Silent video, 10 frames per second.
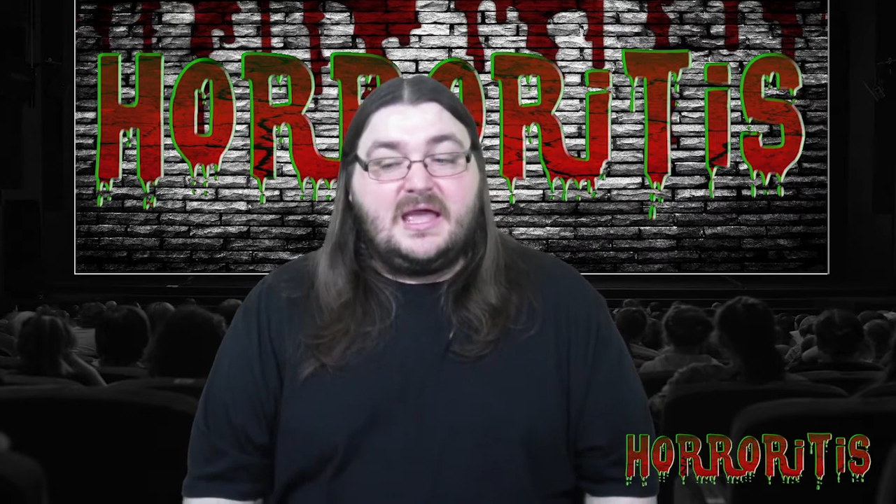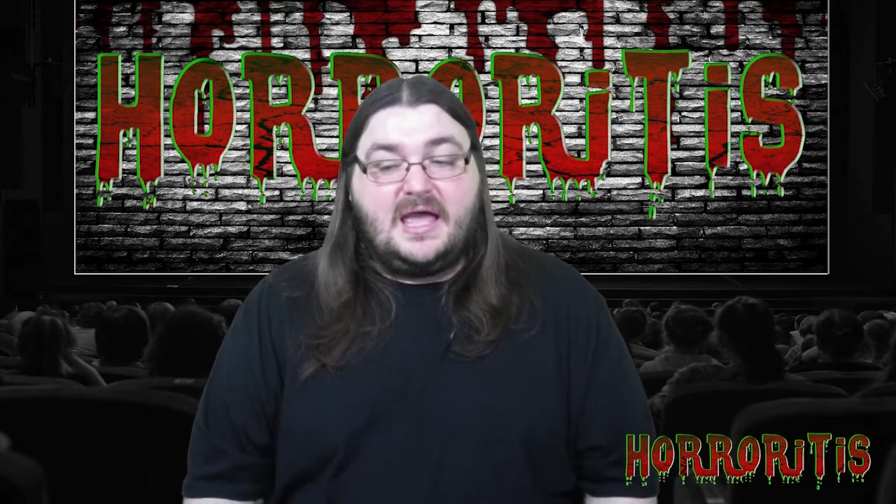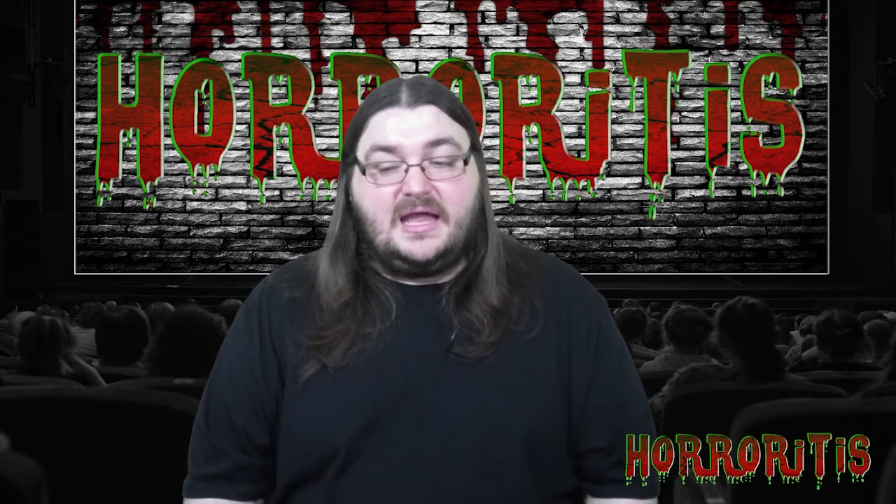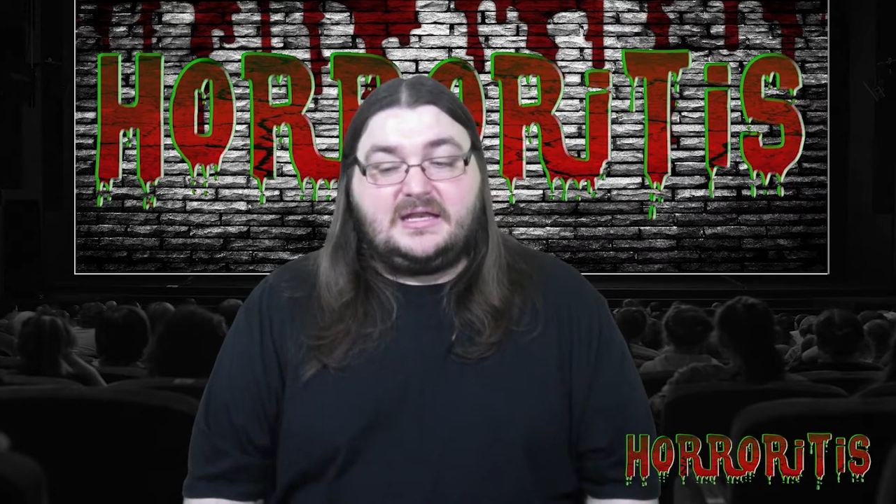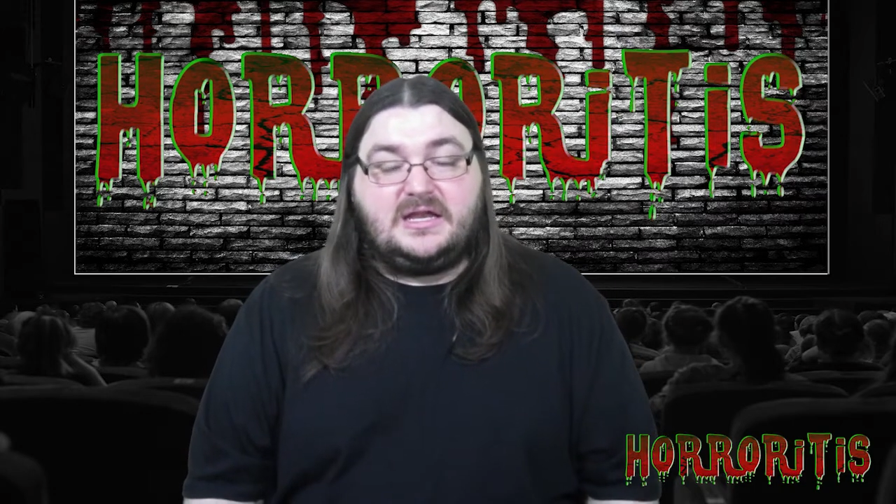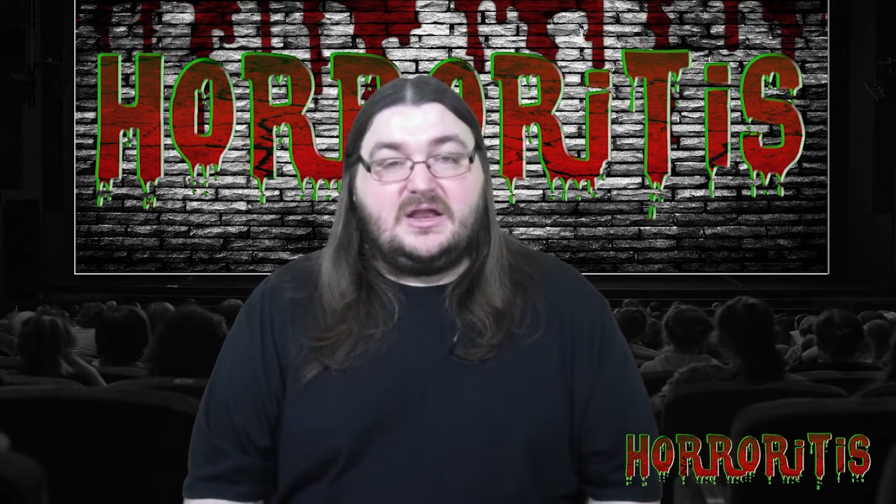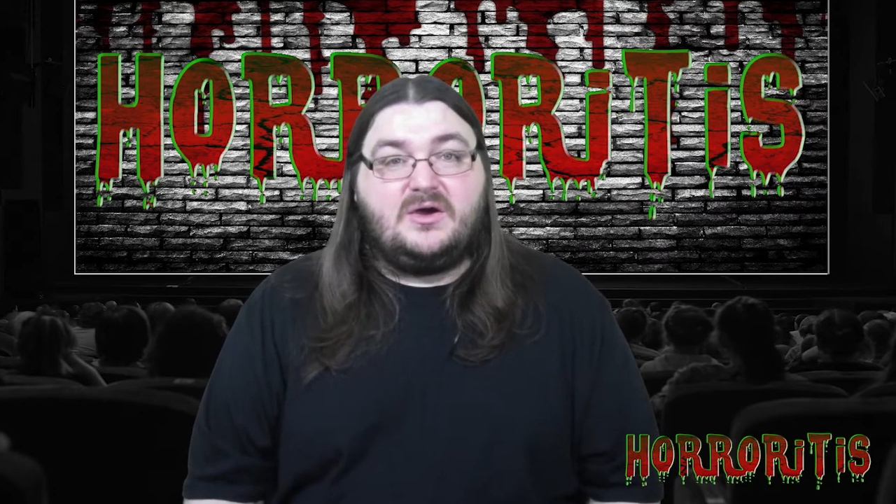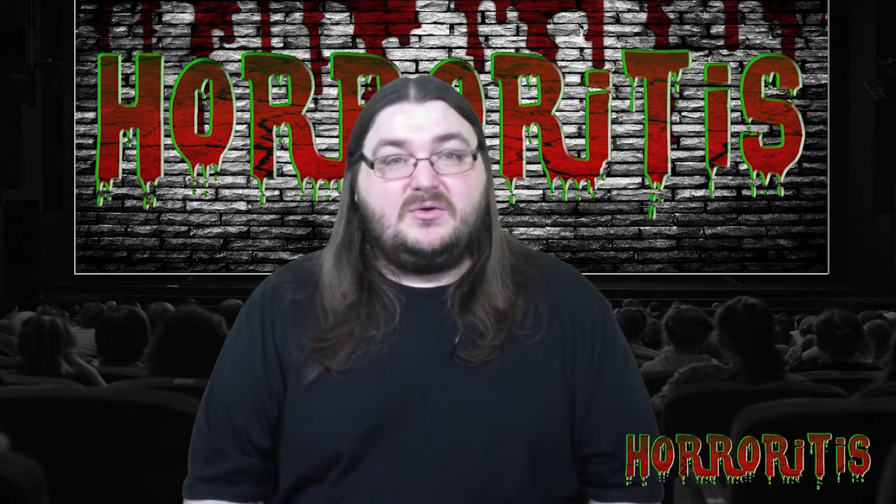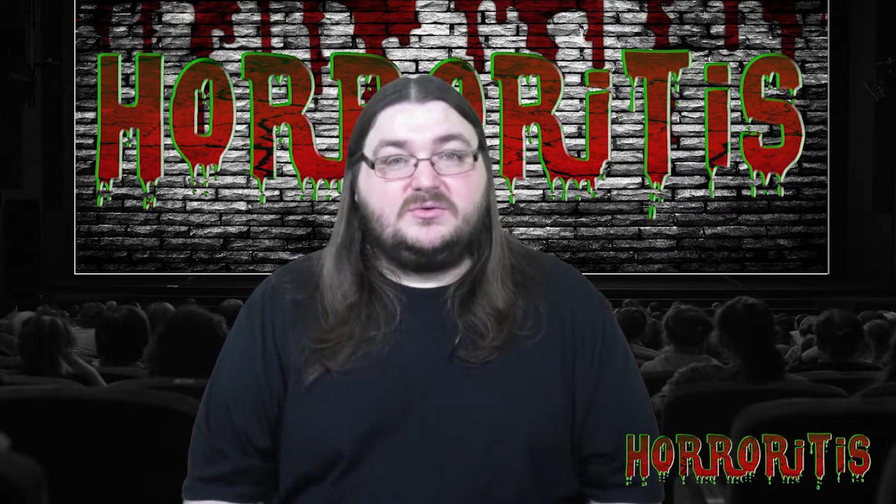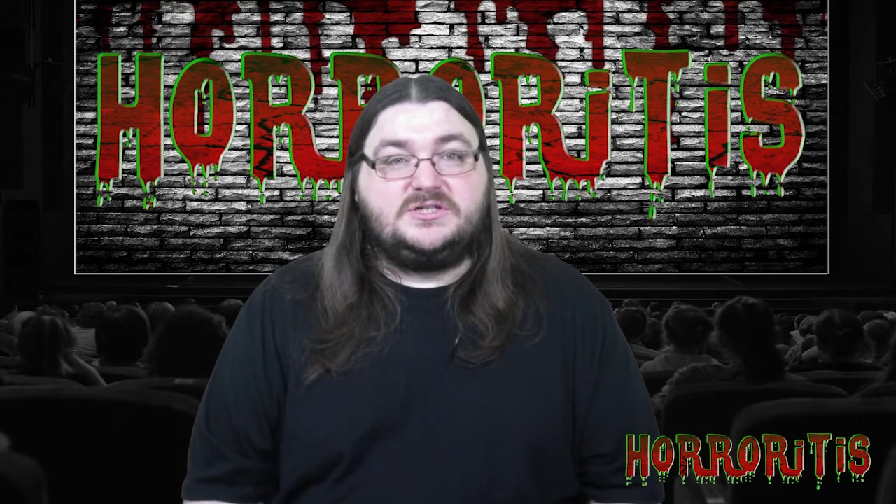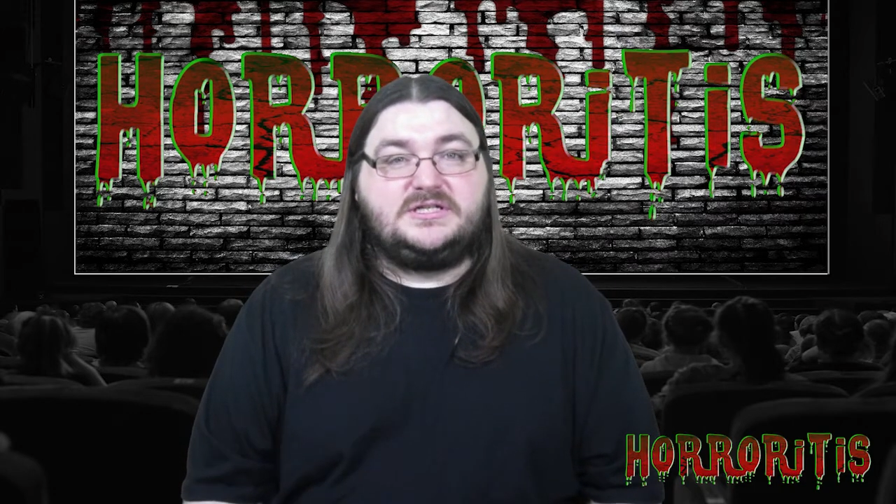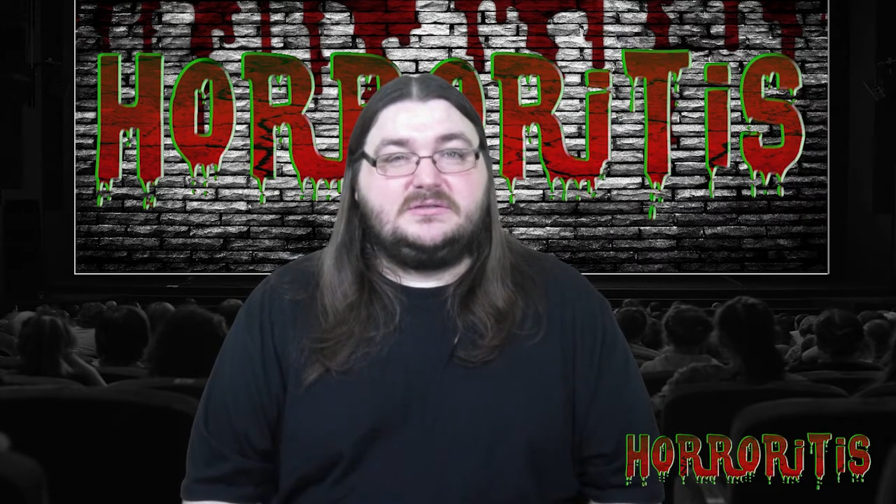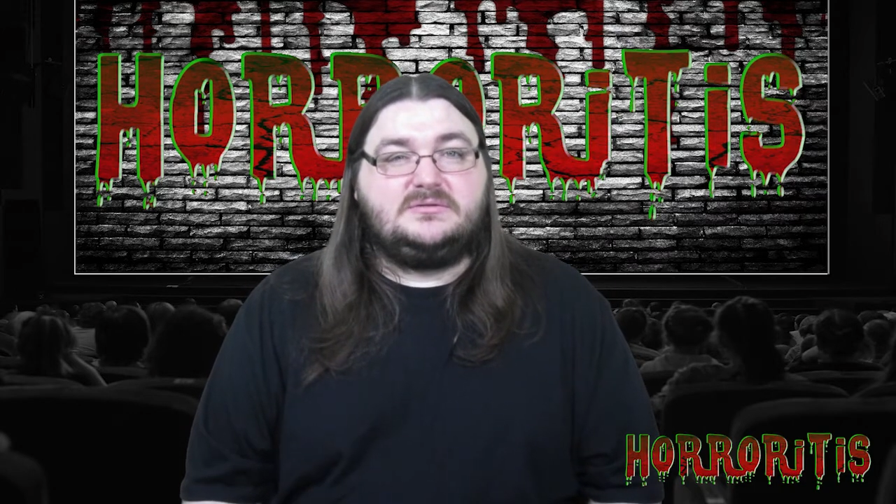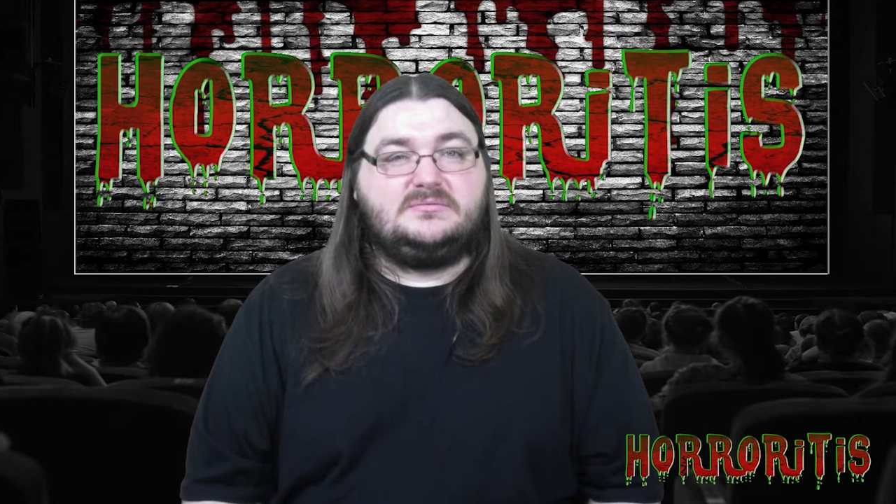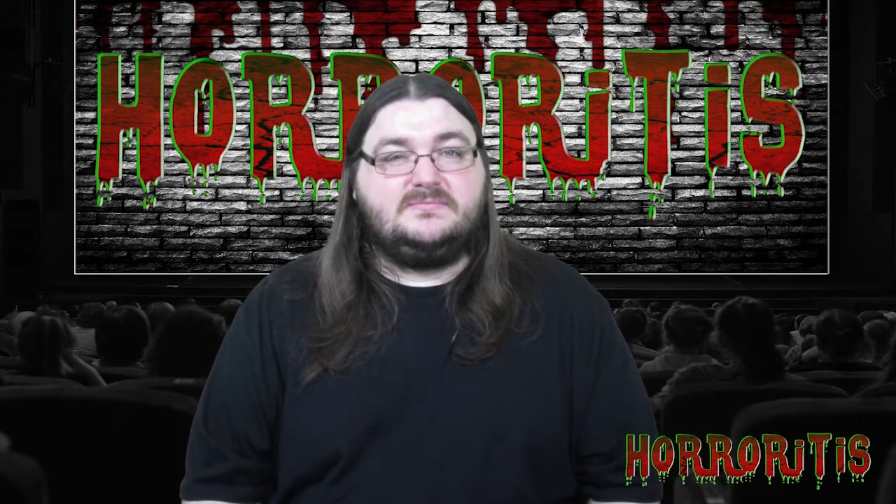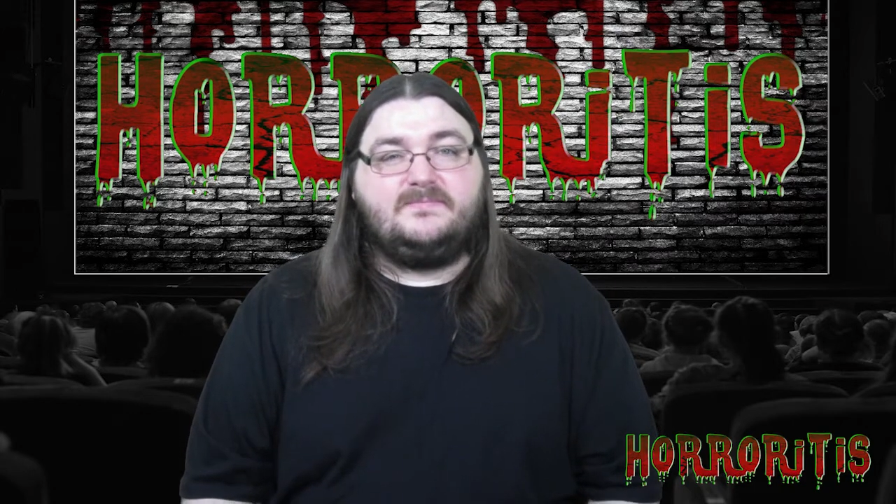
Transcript: And, she's